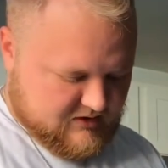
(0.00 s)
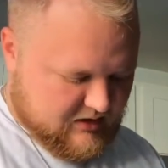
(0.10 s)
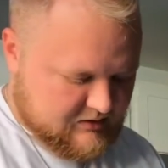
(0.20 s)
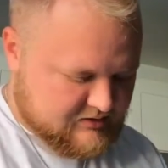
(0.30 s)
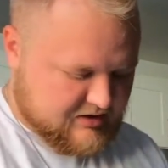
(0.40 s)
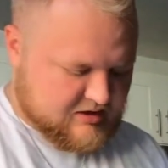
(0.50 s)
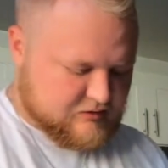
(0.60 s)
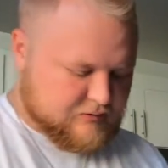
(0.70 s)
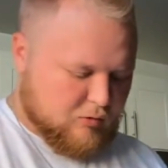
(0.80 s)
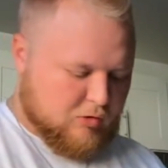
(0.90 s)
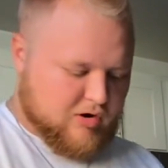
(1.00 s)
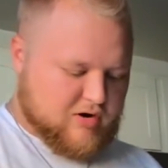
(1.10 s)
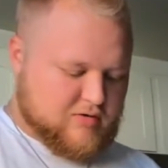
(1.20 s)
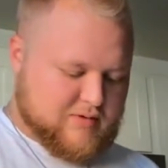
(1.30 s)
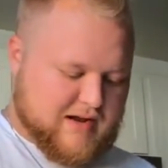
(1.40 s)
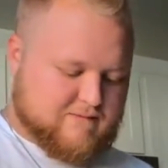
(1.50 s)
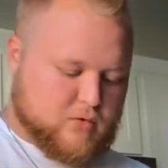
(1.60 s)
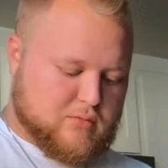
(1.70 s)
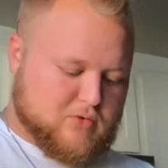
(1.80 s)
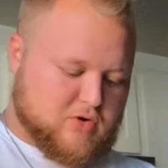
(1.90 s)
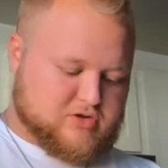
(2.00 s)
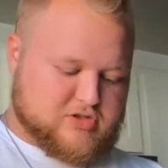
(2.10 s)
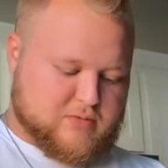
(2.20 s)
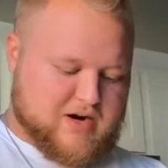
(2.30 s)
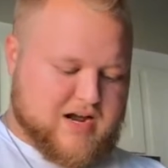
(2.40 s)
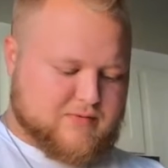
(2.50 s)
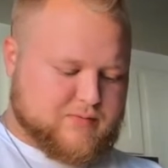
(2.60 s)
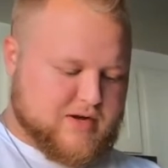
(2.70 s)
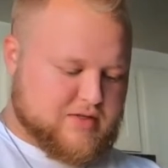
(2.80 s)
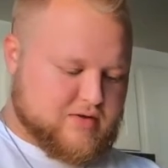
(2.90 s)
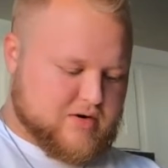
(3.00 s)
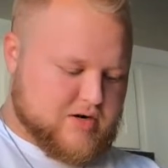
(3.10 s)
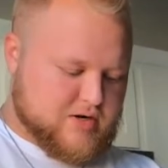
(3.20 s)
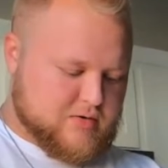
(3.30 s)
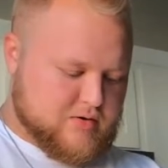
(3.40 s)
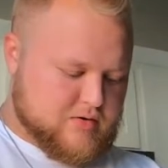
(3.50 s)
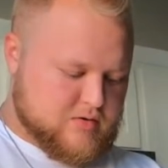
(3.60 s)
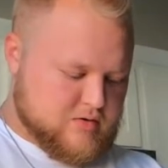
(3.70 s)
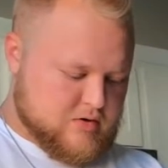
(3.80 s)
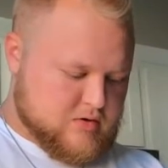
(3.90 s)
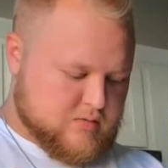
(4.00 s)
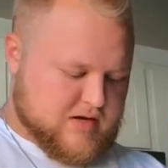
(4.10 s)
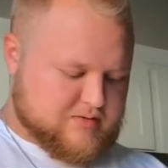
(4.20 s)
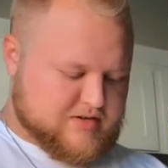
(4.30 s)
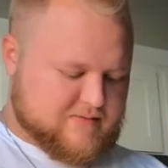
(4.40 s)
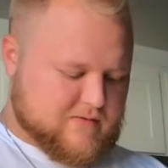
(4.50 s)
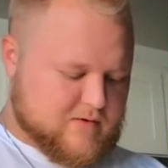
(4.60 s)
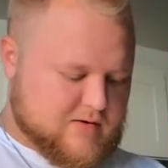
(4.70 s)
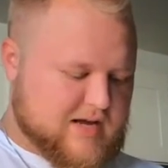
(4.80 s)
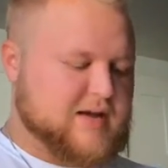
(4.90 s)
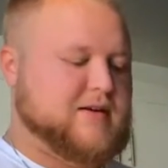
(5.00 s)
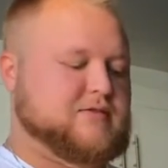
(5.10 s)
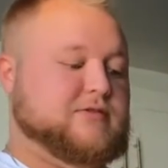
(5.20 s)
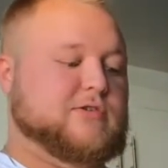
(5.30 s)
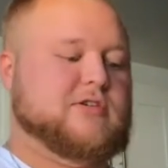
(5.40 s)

so there's 4. We got 4 more, so we're halfway through. Wait, was that 4? Yeah, that's 4.